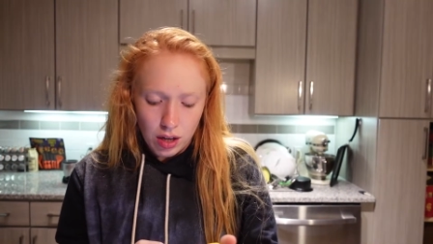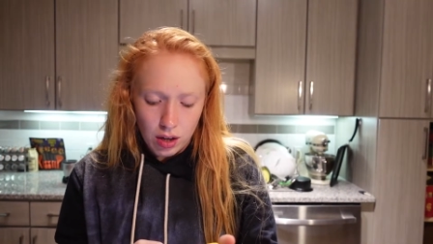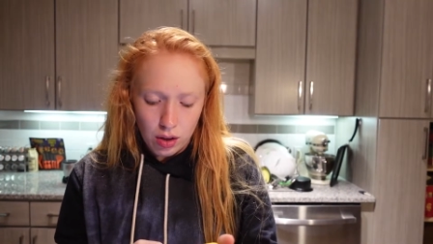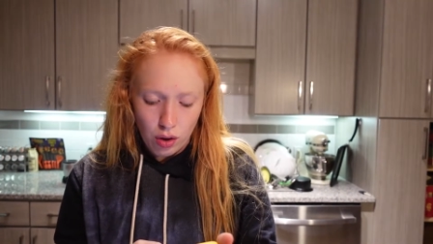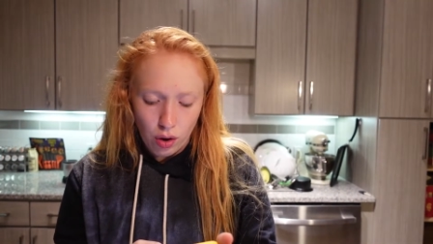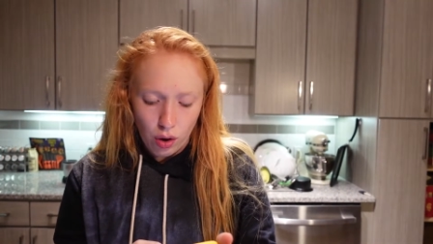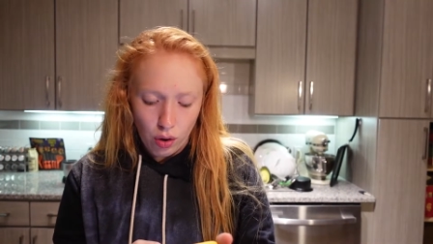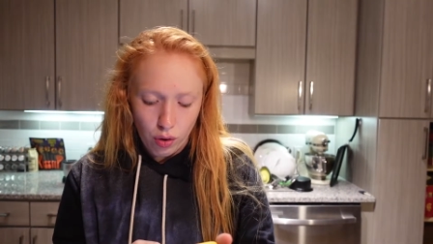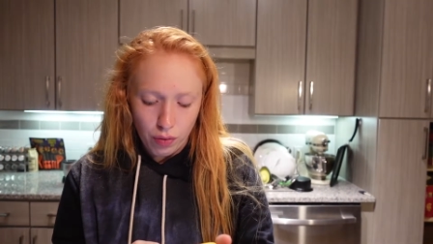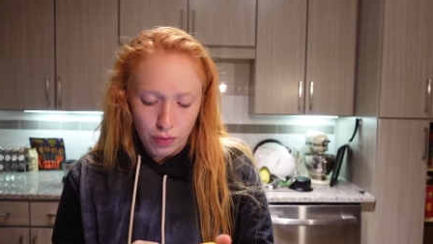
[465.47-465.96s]

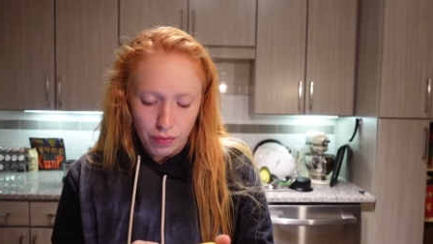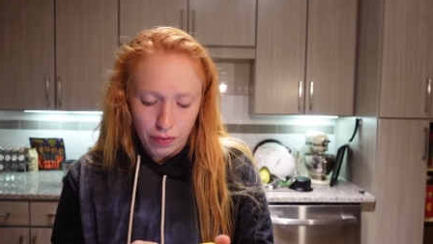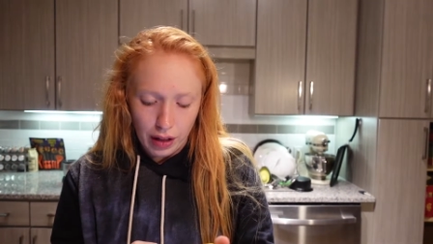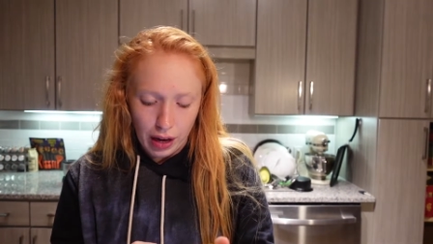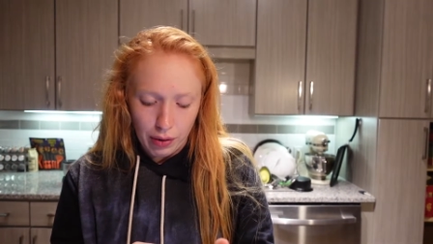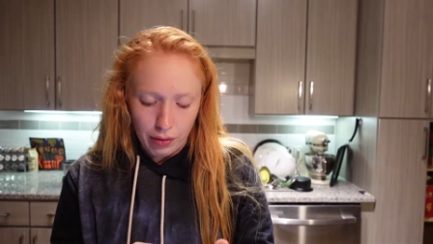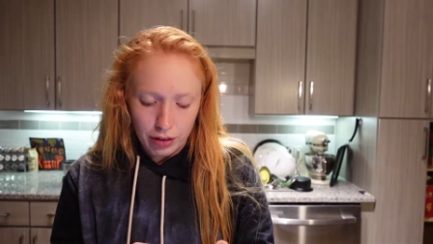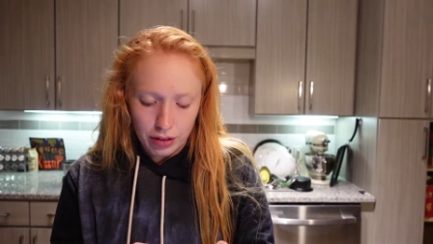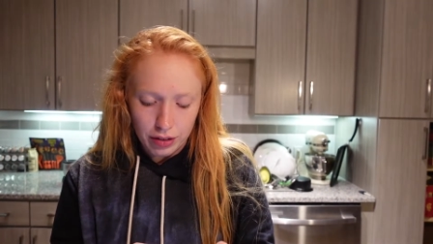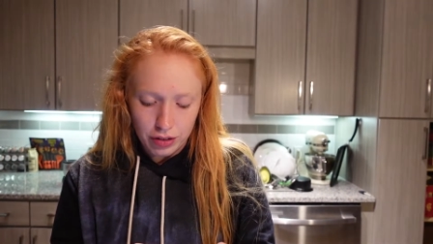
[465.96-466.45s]
the oat
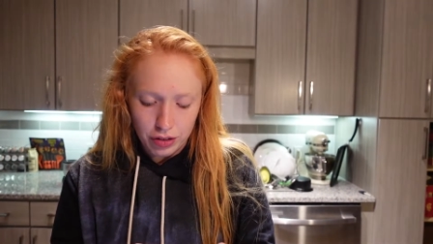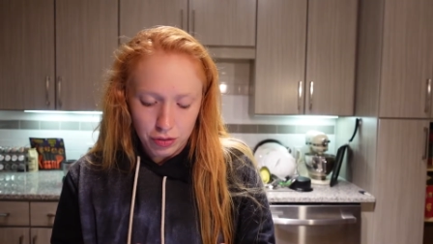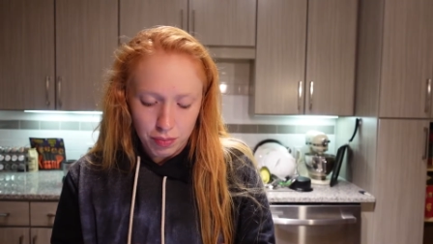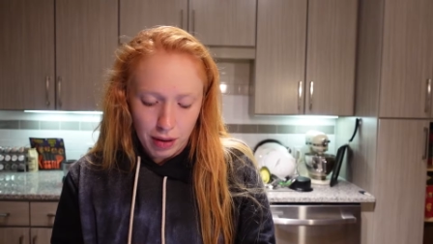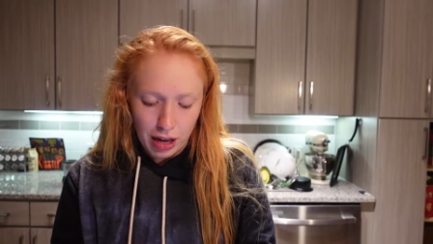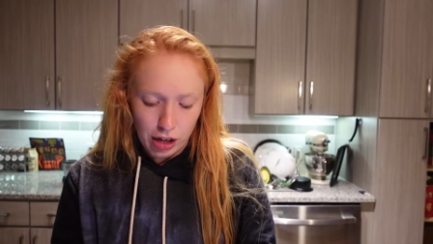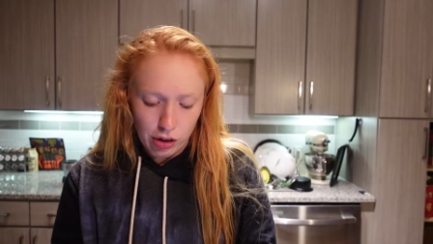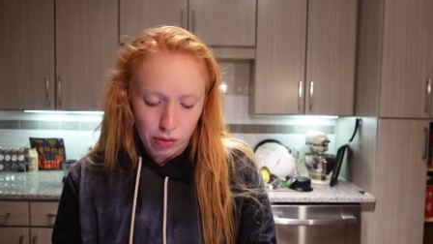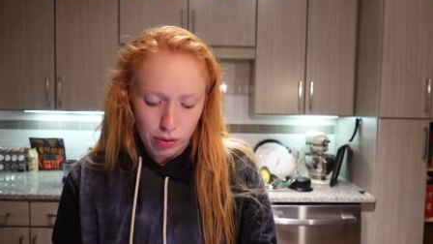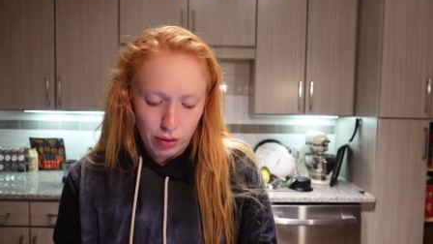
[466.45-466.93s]
flour and
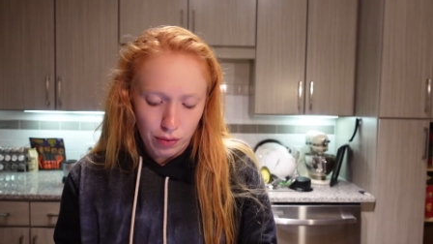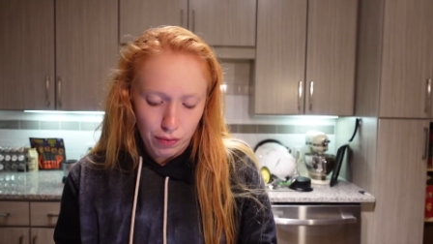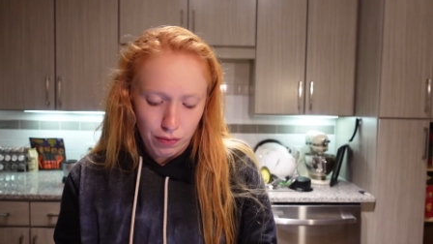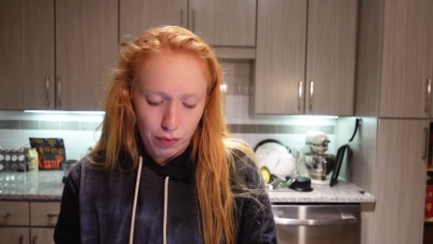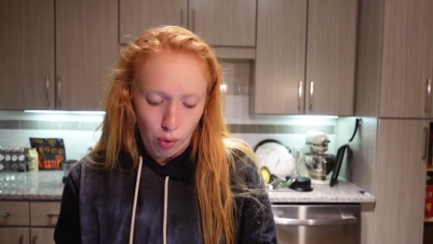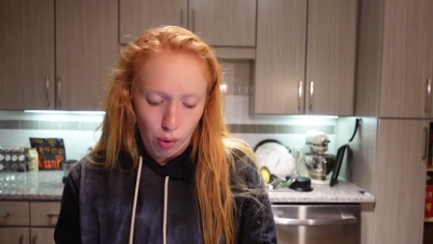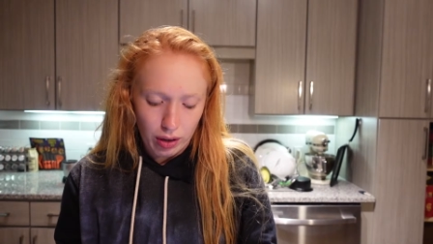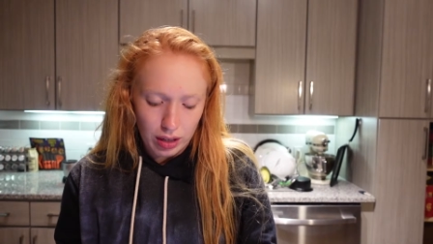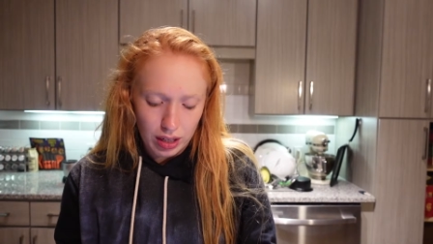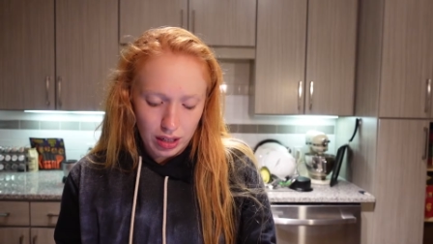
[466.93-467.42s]
smash with a
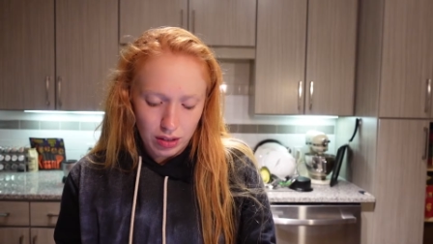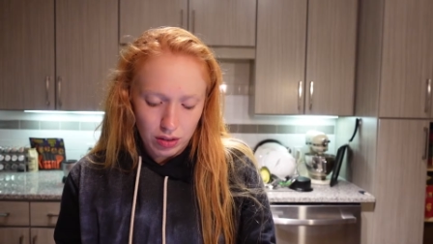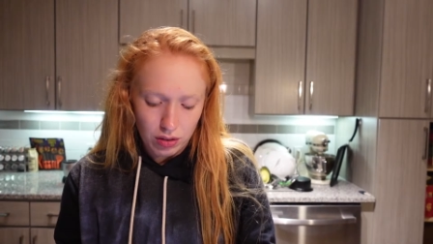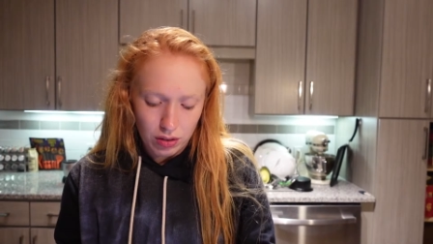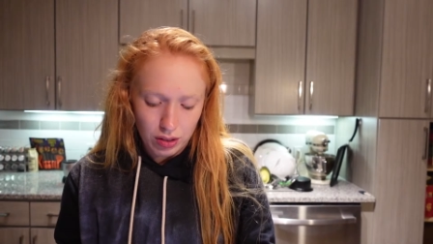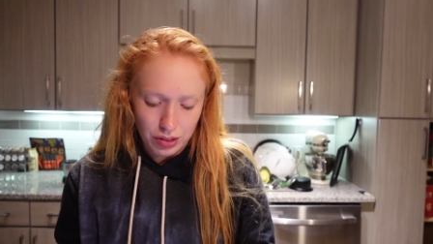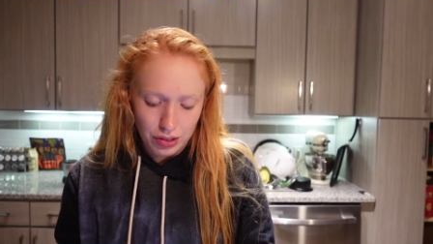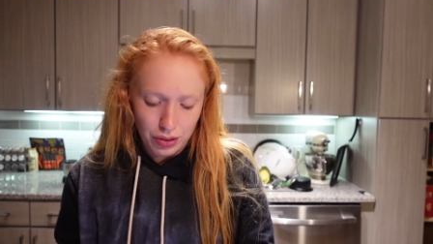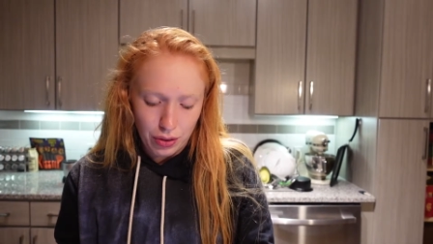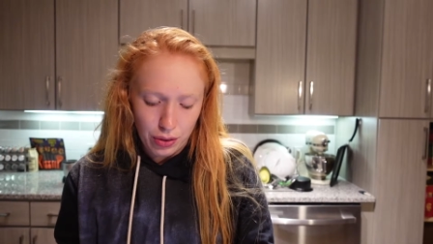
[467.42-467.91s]
fork until
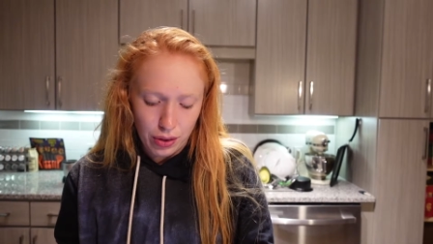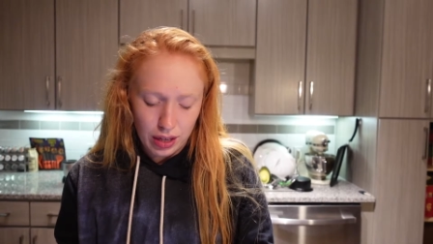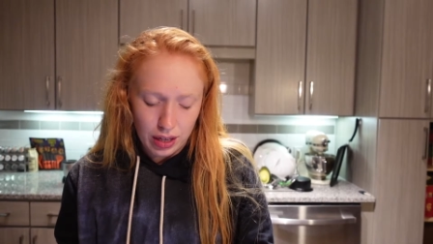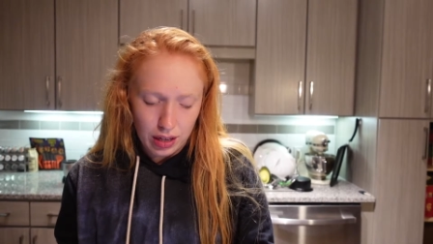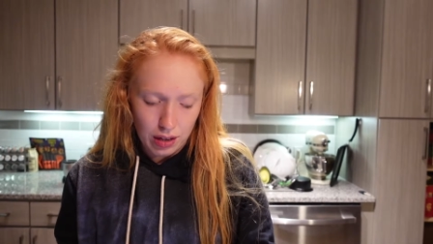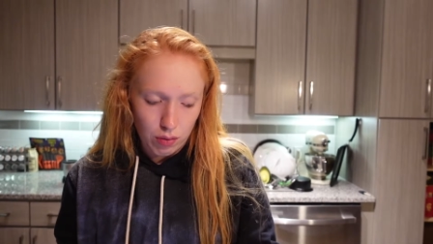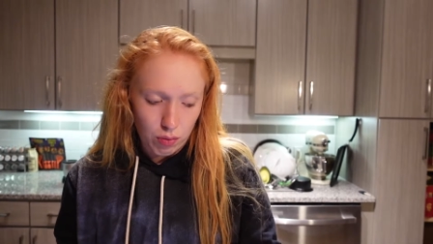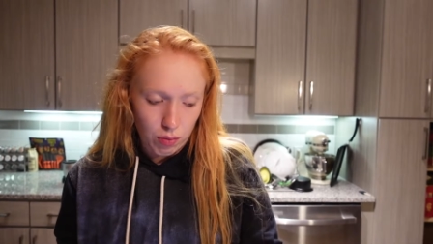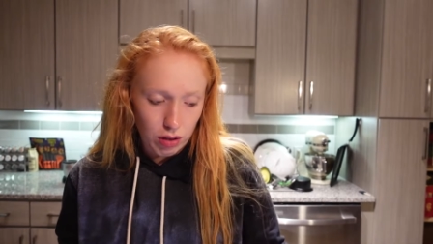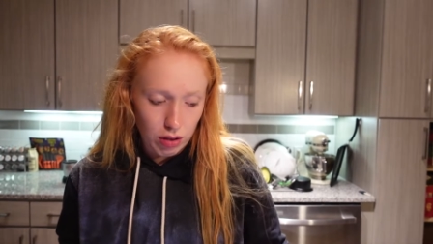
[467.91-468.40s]
it's thick
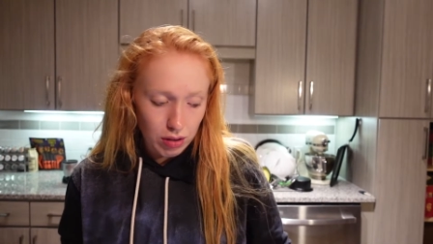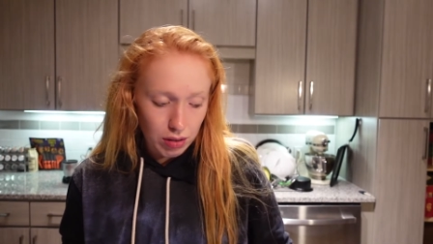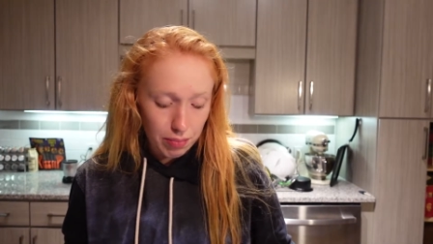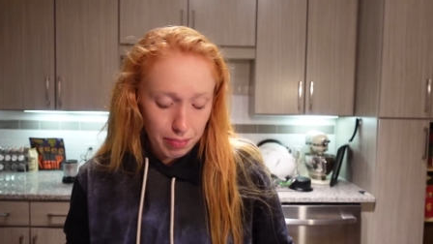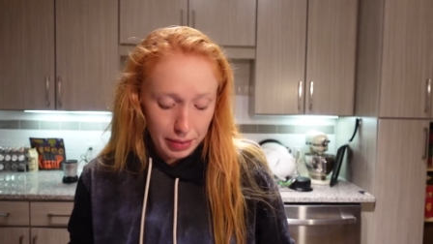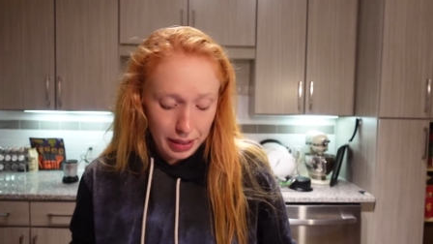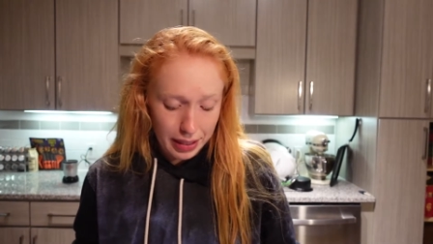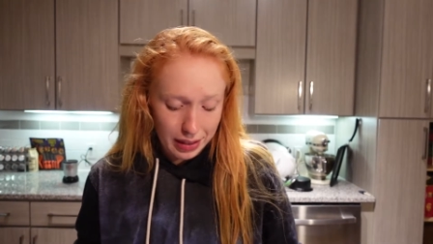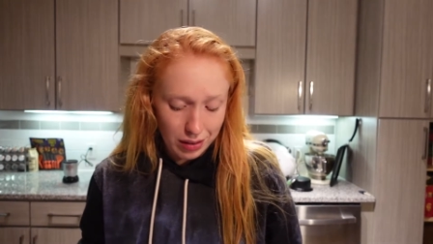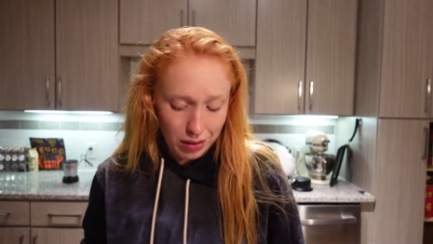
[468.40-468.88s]
and well
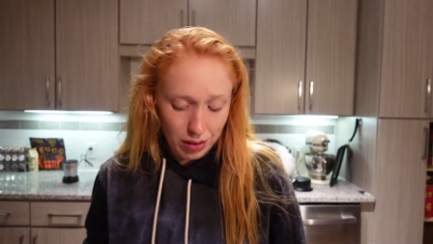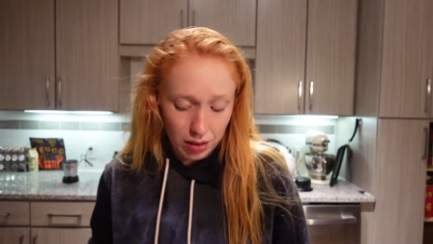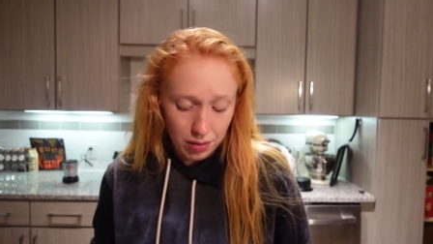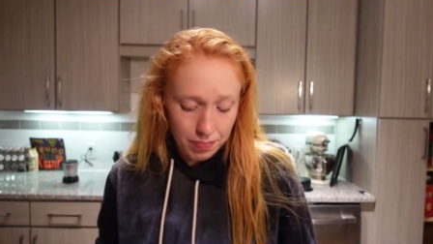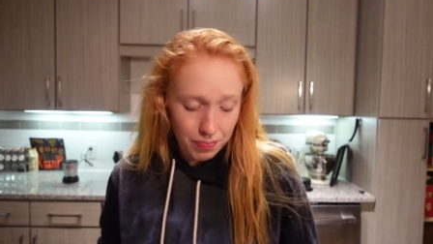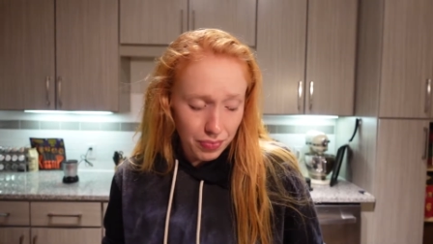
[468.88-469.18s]
combined.